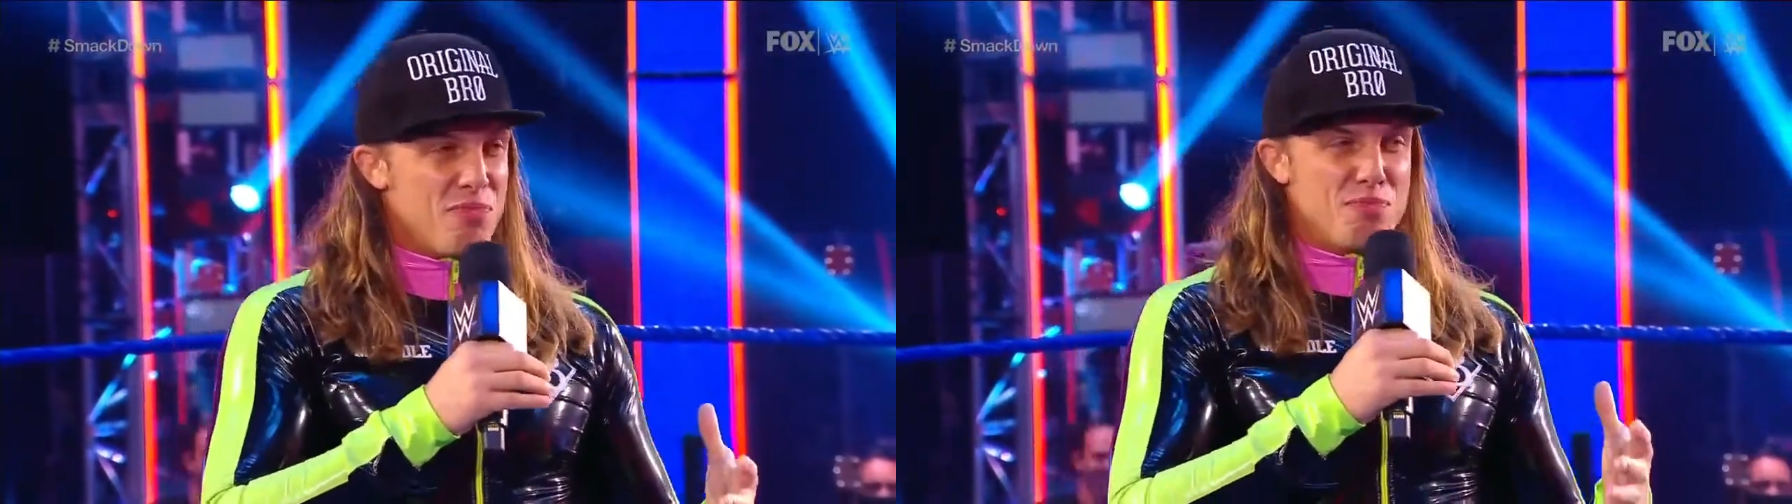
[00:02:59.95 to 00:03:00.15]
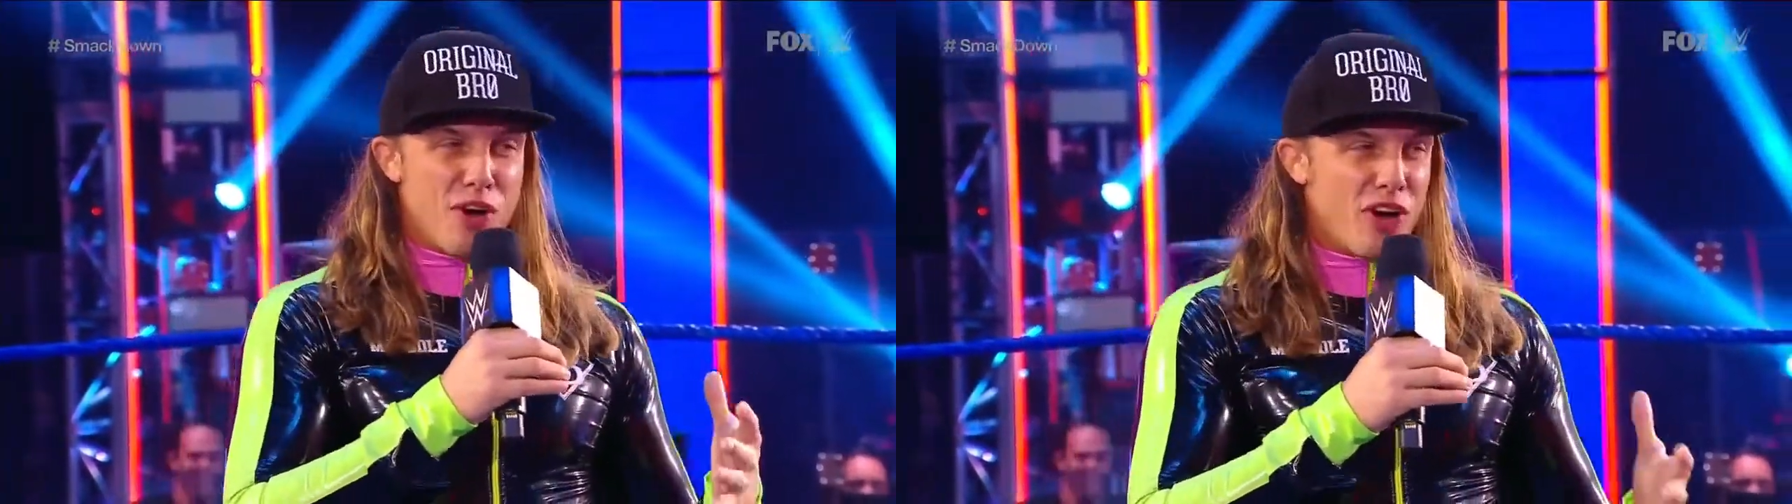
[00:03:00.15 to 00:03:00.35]

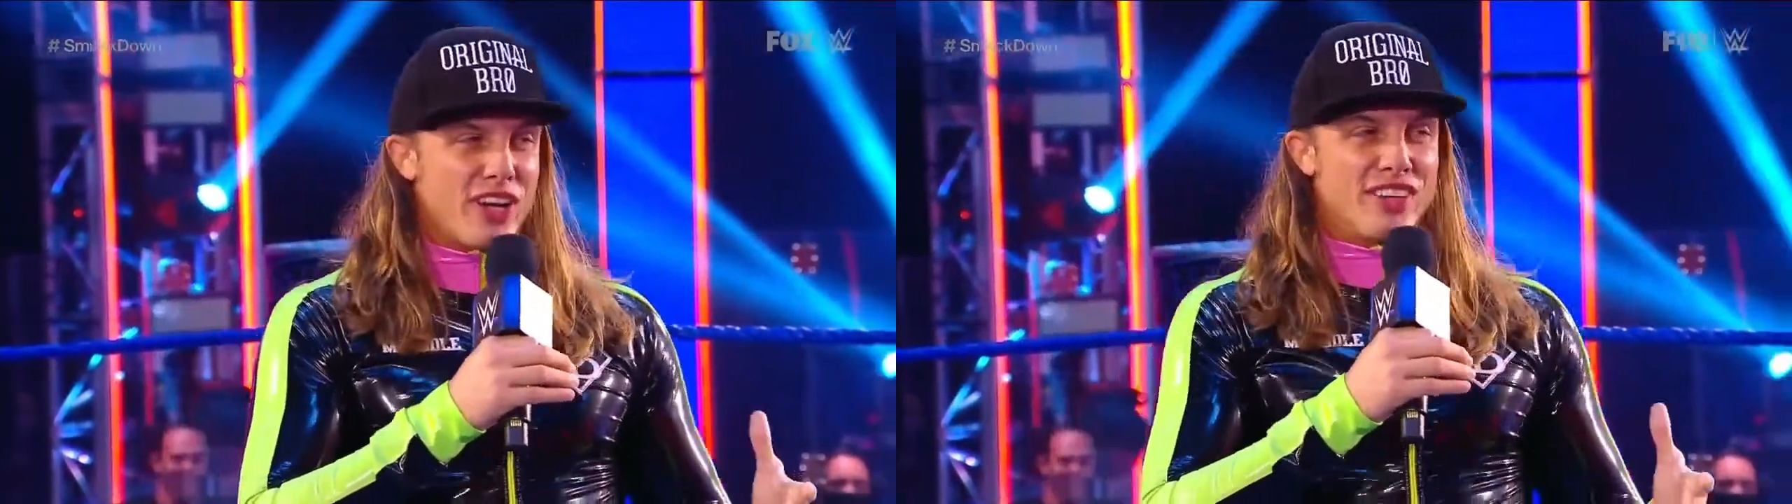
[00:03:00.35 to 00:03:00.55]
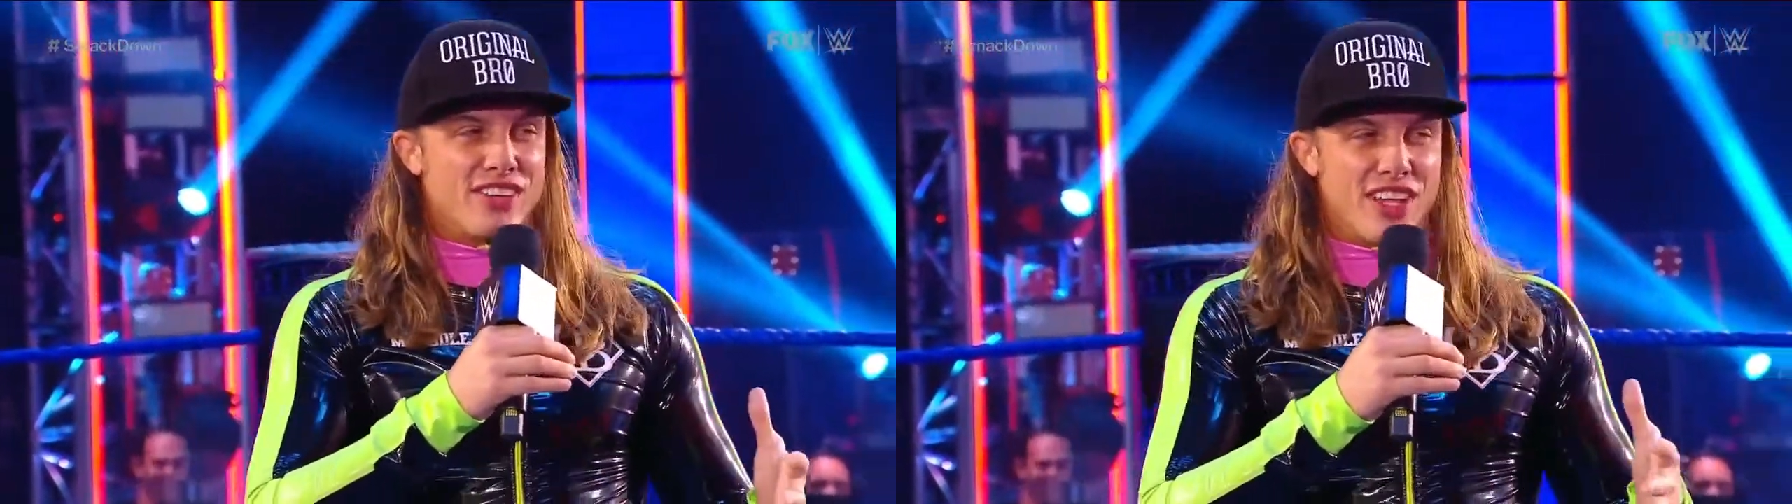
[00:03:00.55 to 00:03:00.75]

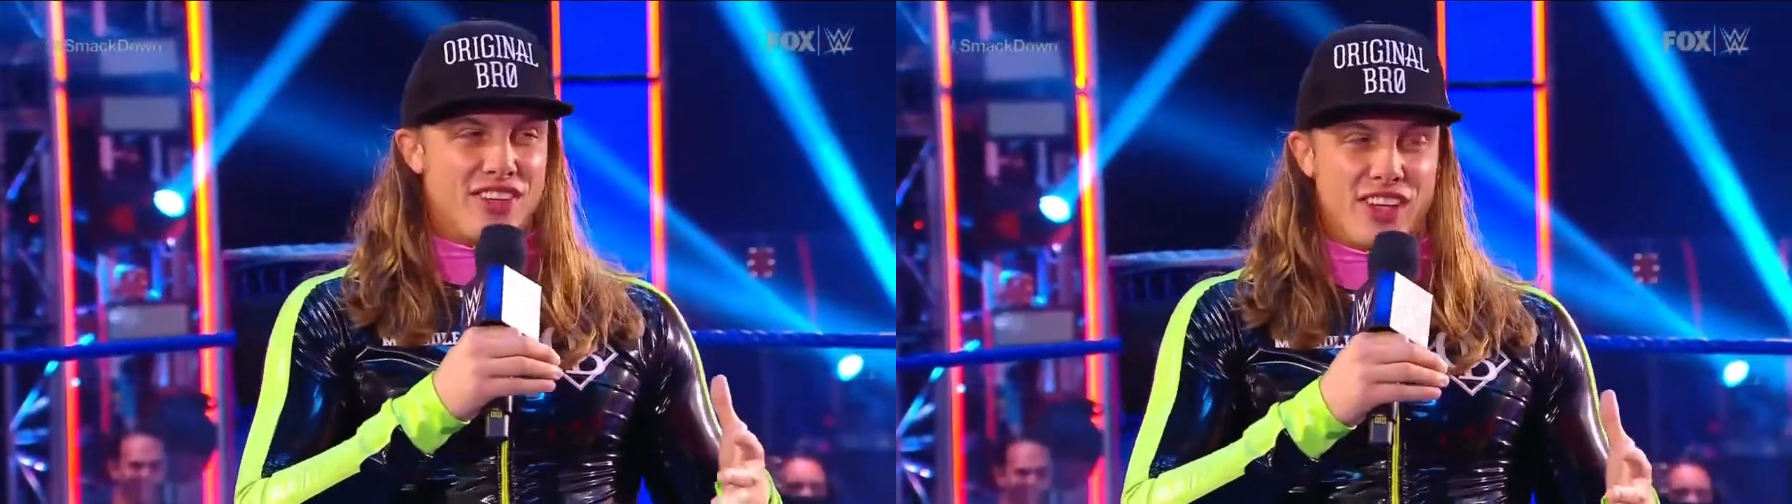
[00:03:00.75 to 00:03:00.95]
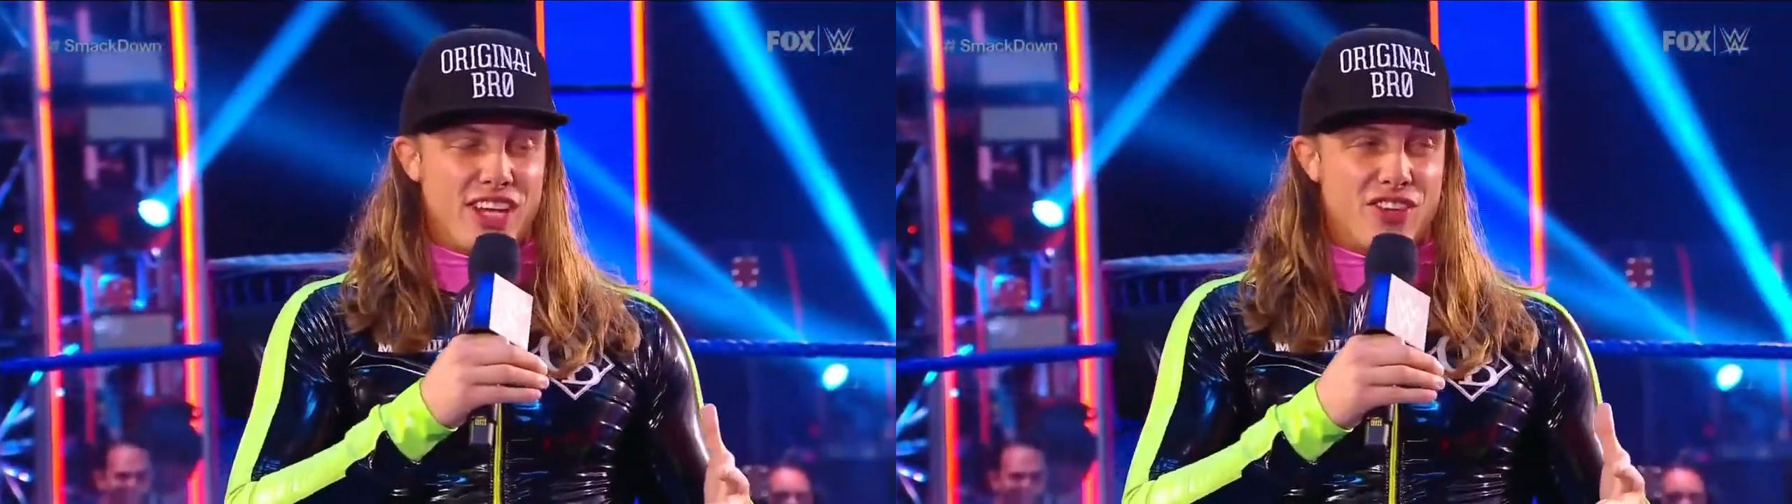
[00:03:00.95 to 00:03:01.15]
burning
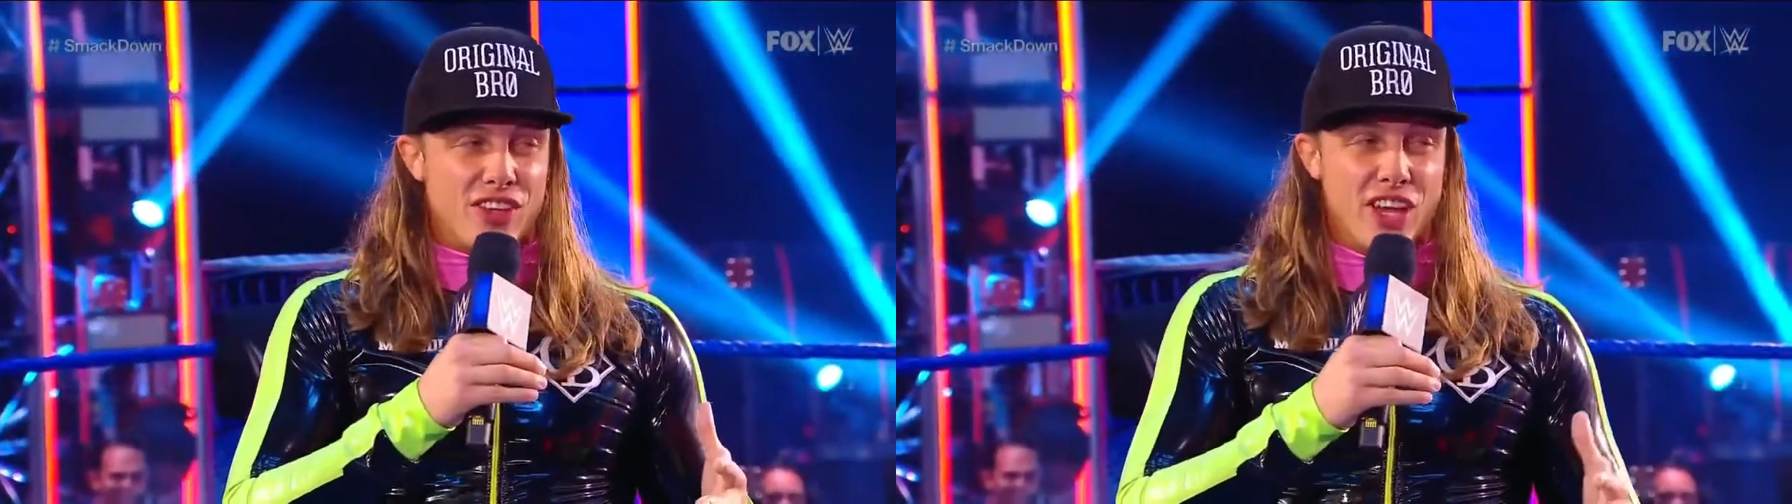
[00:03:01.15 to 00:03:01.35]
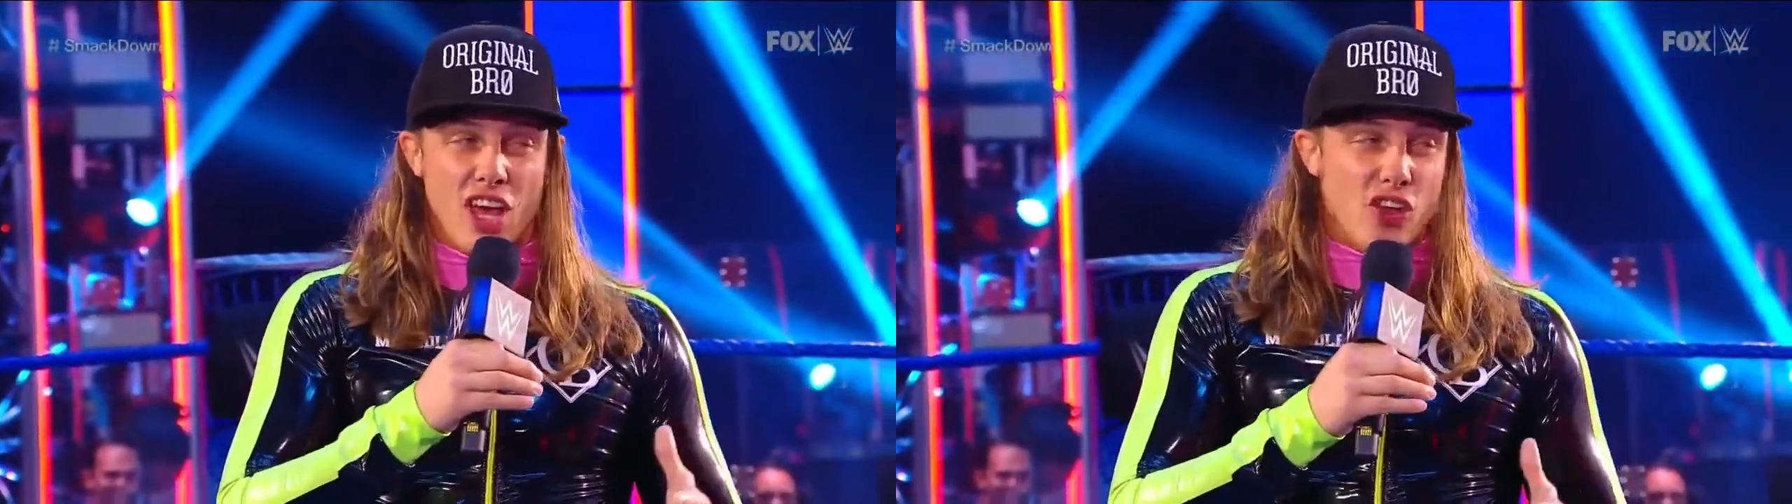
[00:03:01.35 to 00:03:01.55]
sensation.